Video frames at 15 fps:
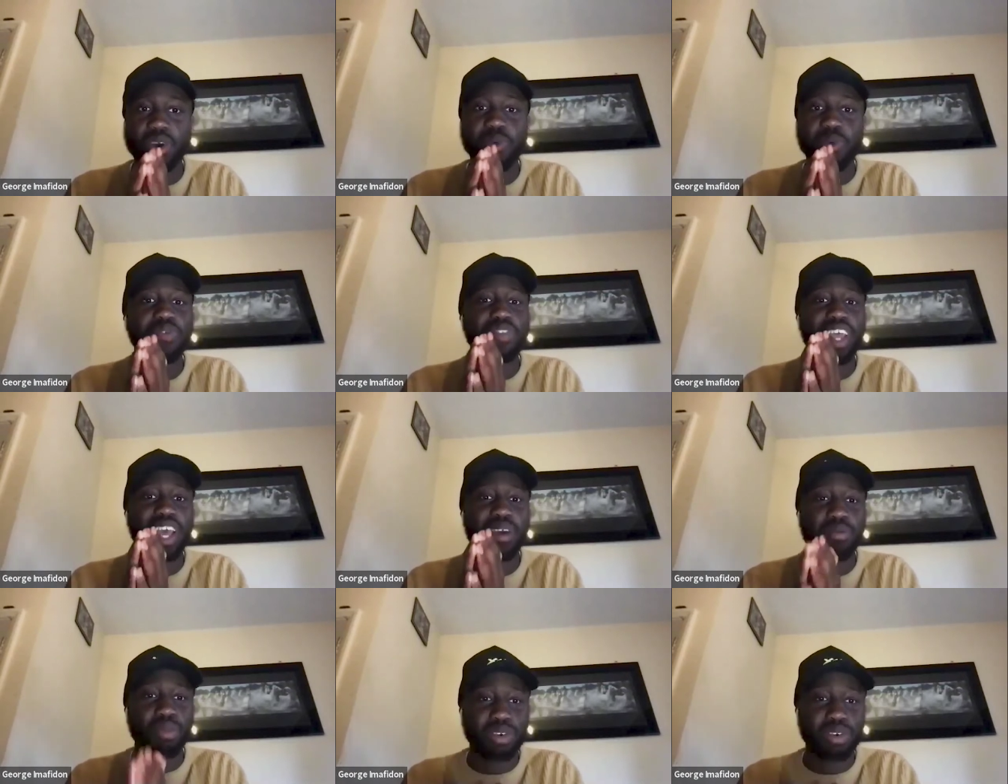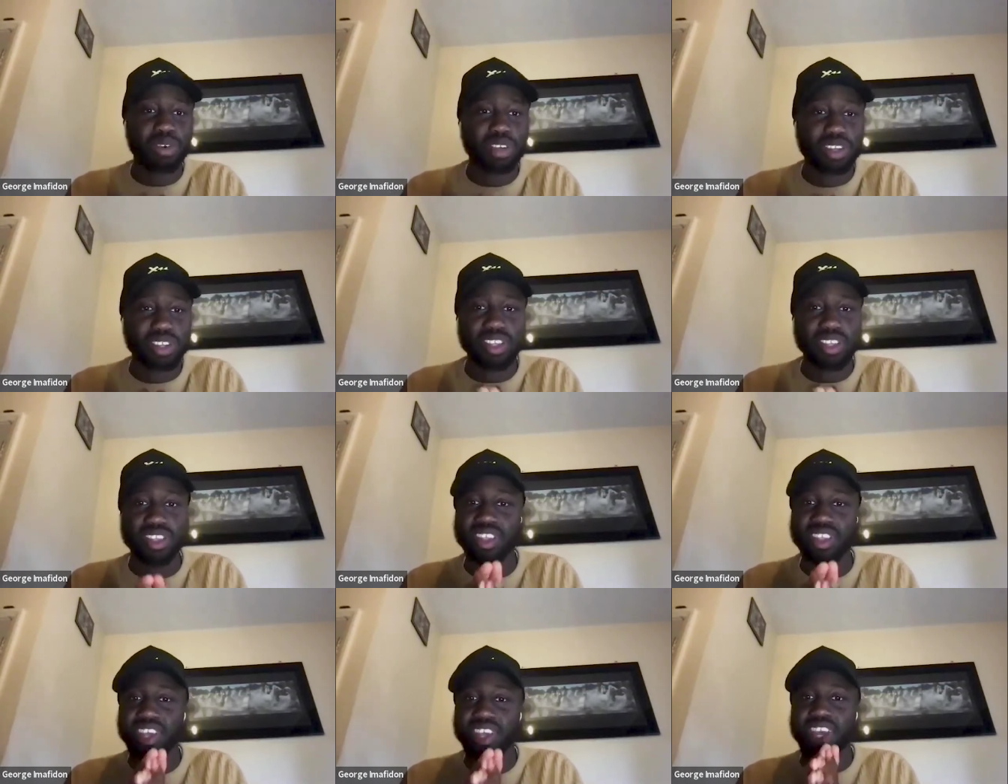with their
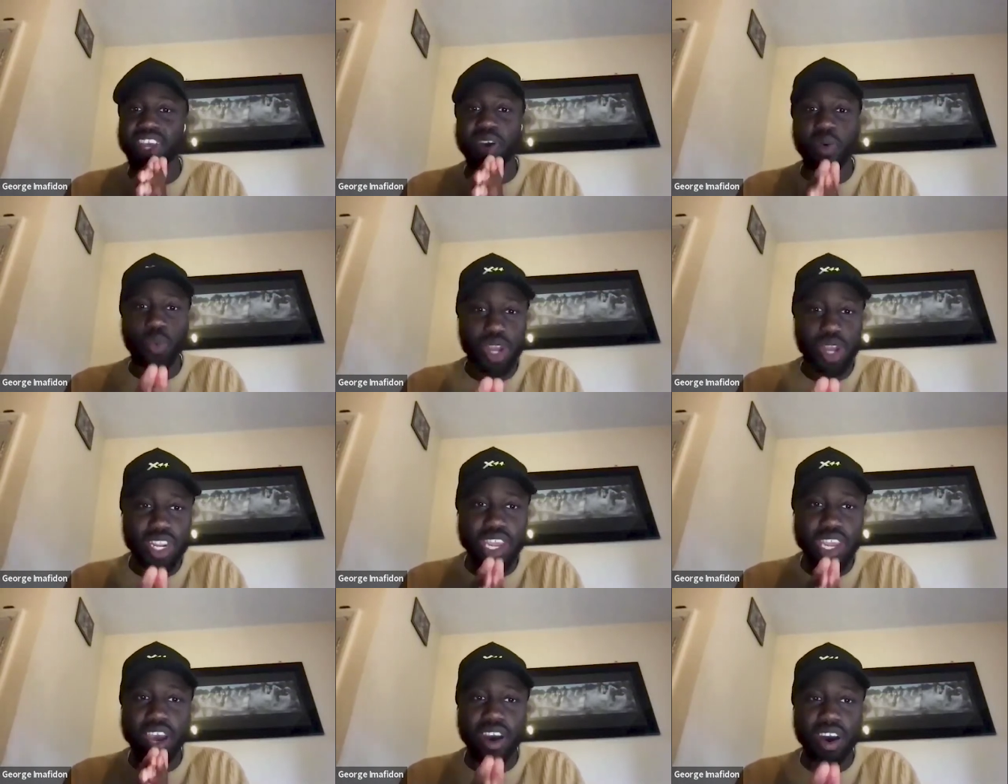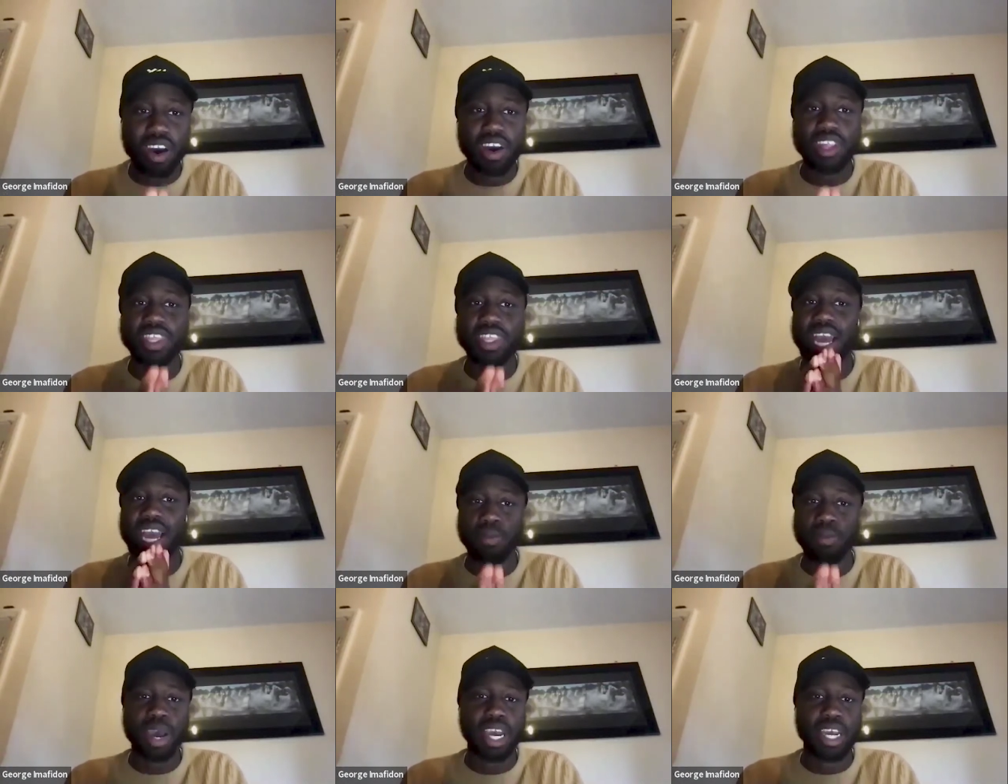emotions and win their hearts
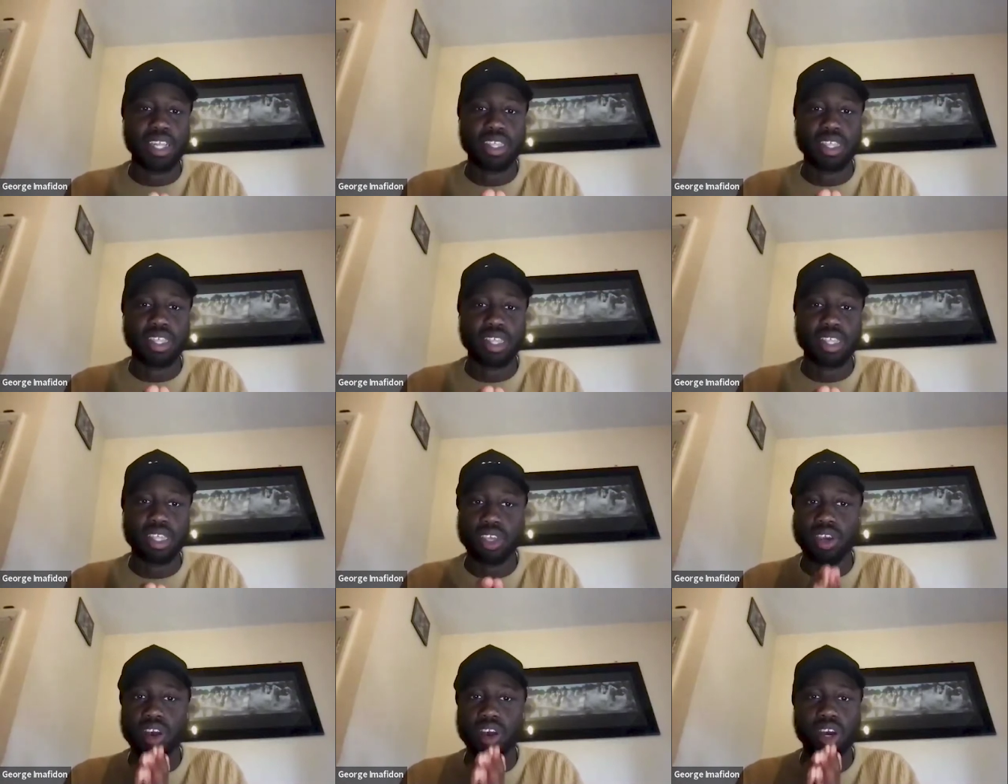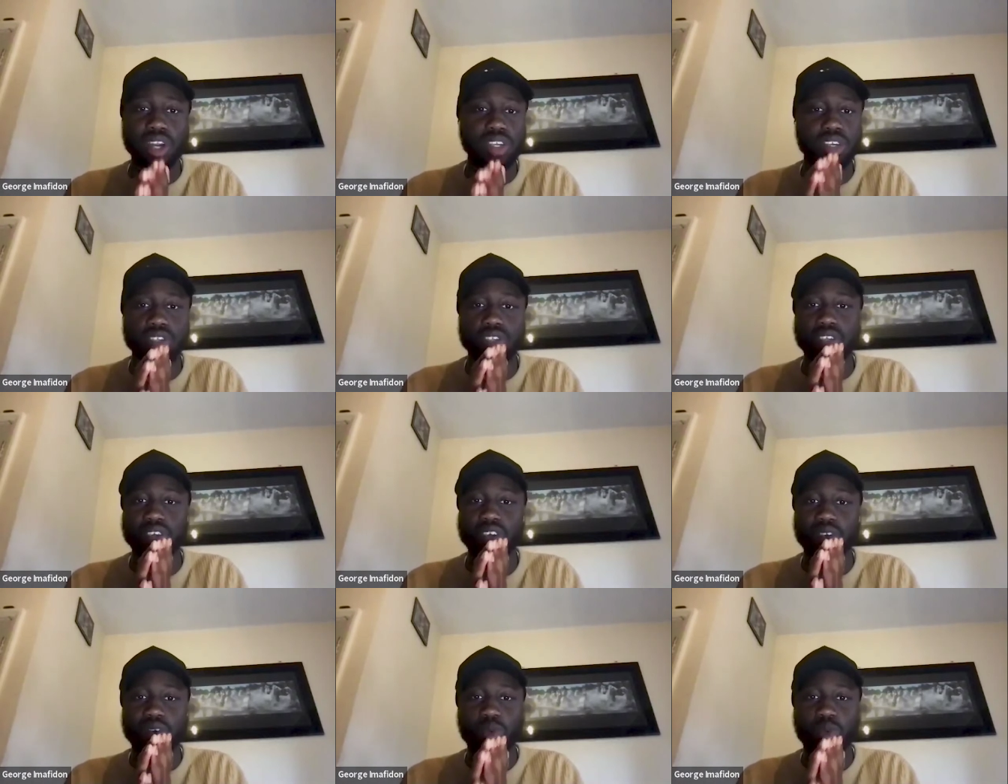and minds. You can't just
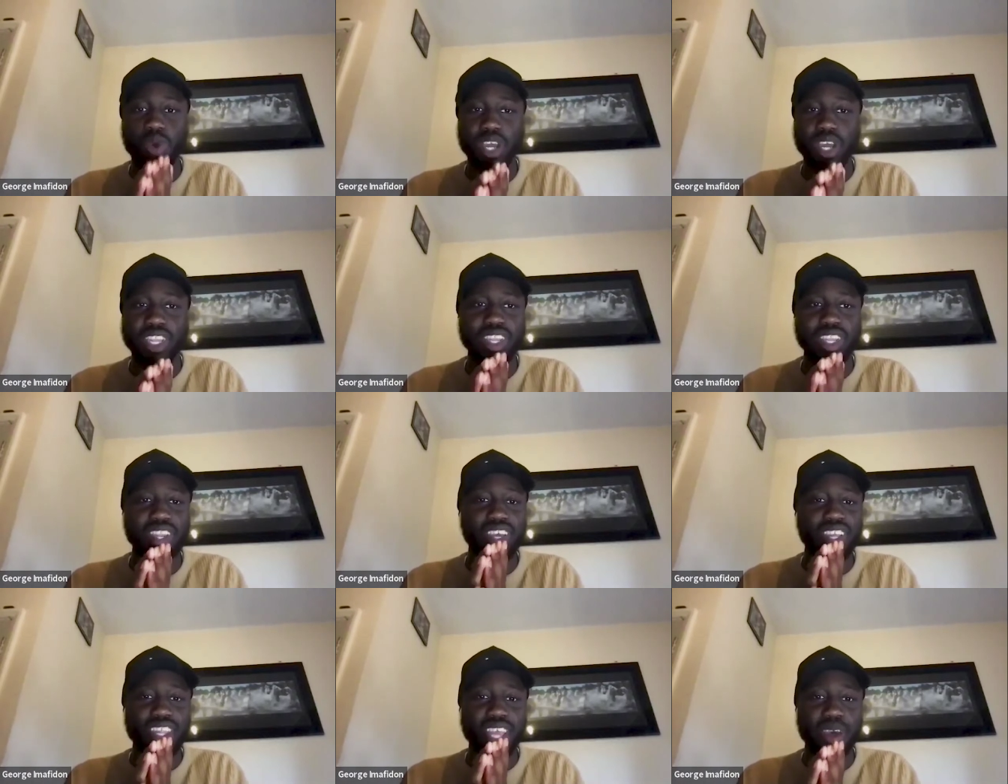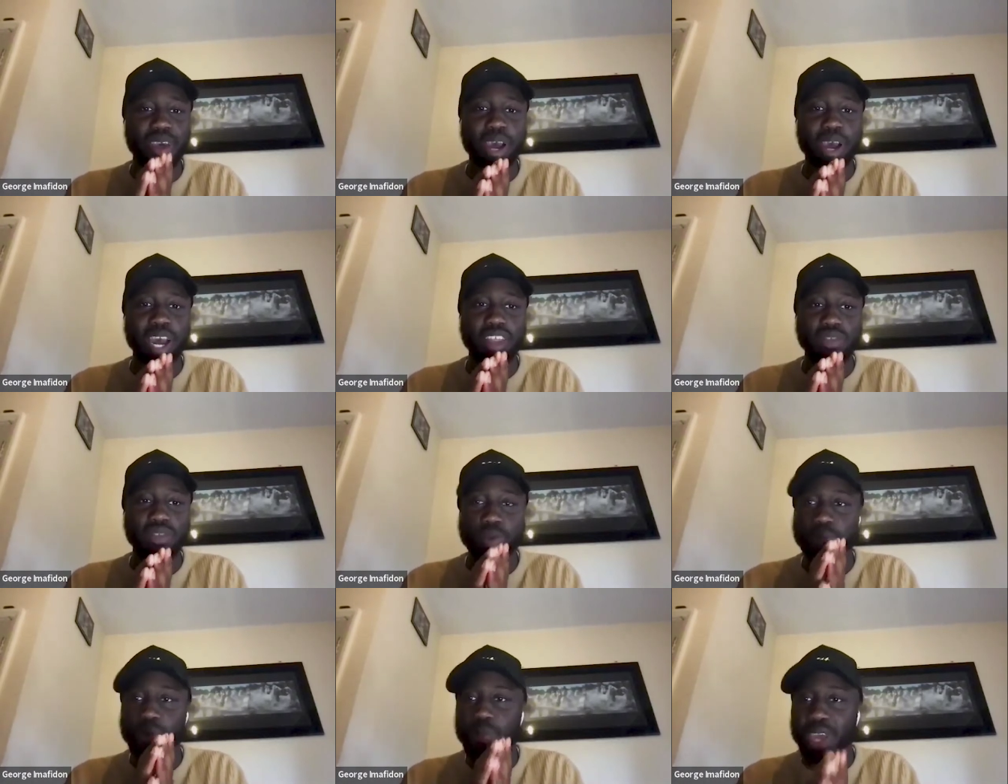win their minds.
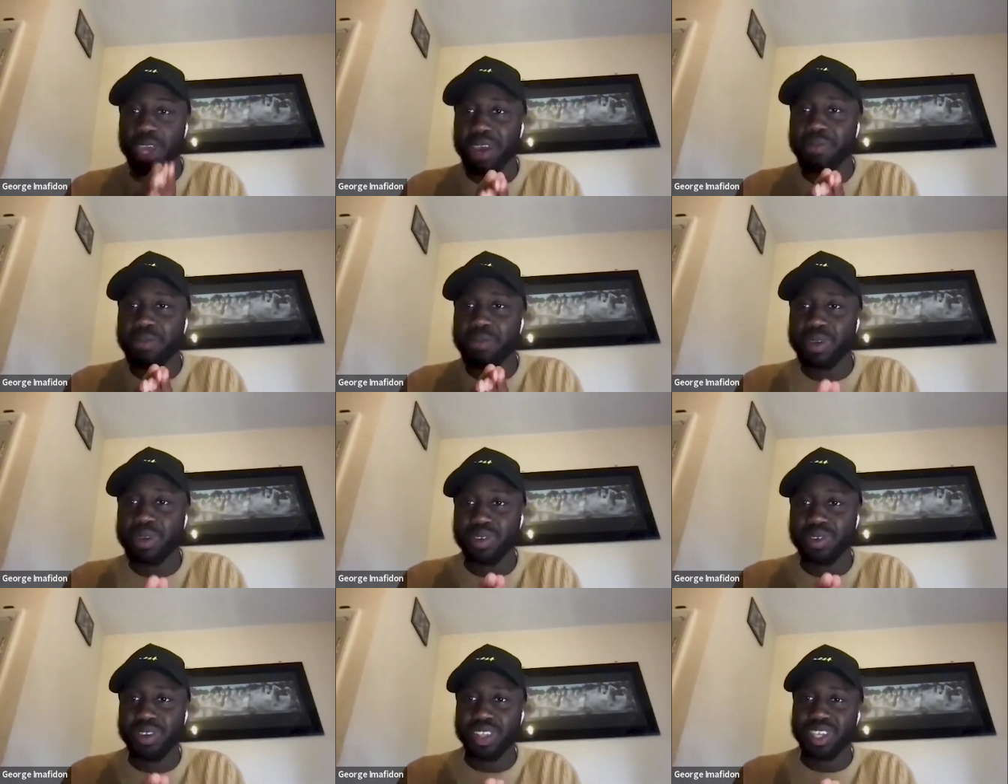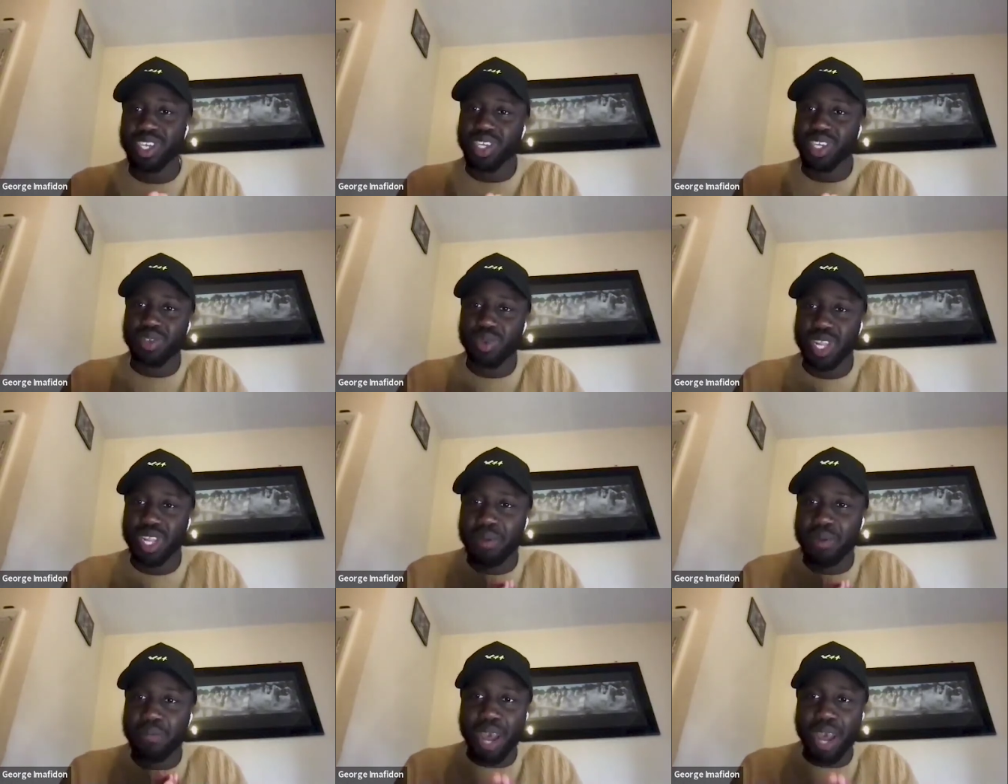People make emotional decisions when
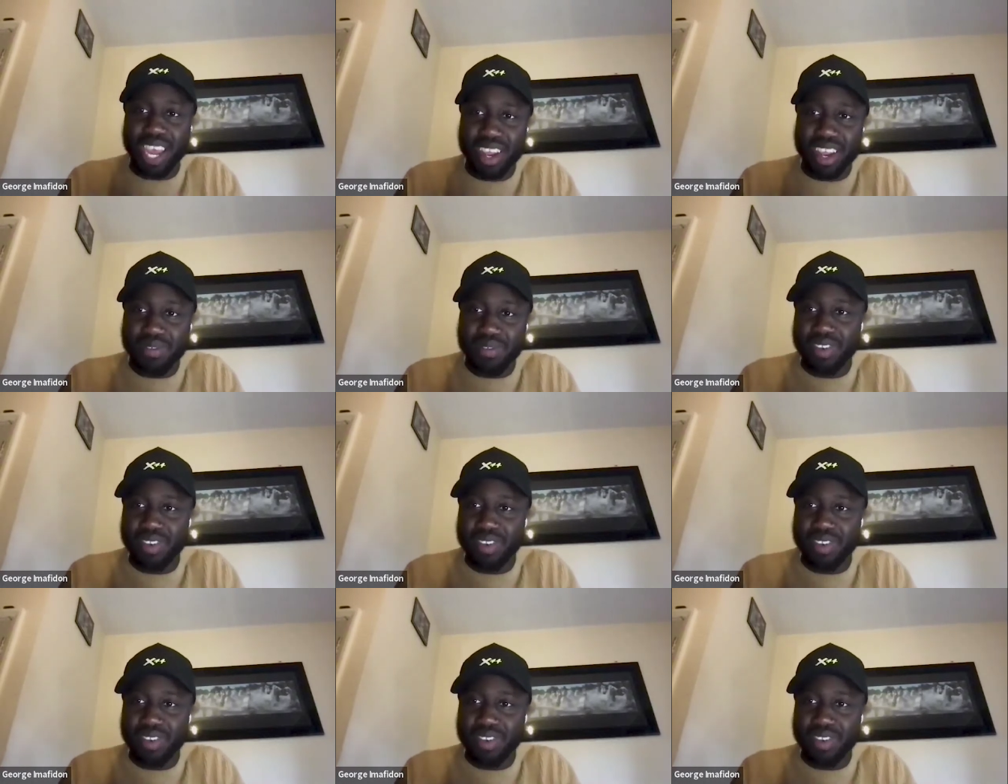they're buying